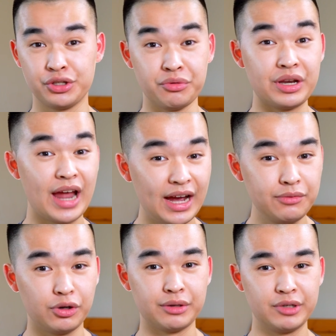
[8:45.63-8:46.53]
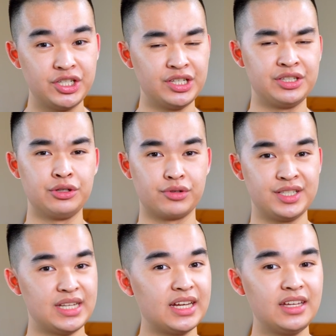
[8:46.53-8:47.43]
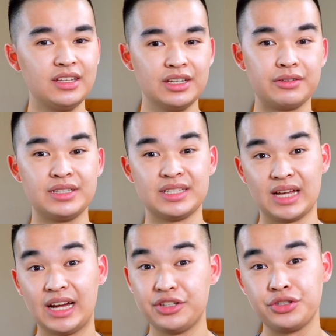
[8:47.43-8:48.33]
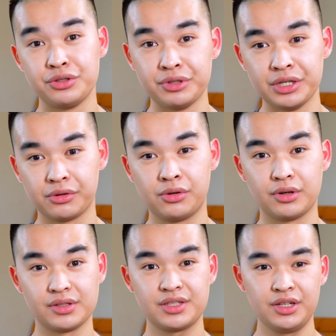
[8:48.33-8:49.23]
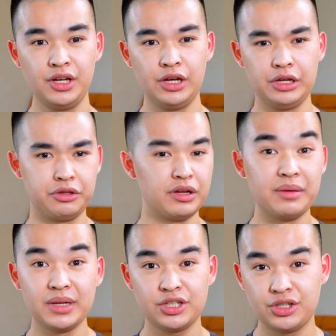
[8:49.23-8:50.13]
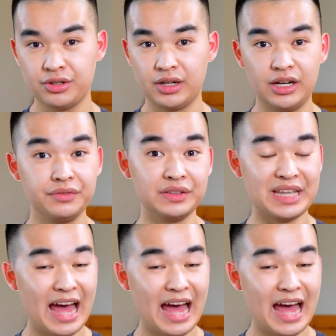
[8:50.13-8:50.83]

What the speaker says: 291, which is your second-year design studio course. Through a mixture of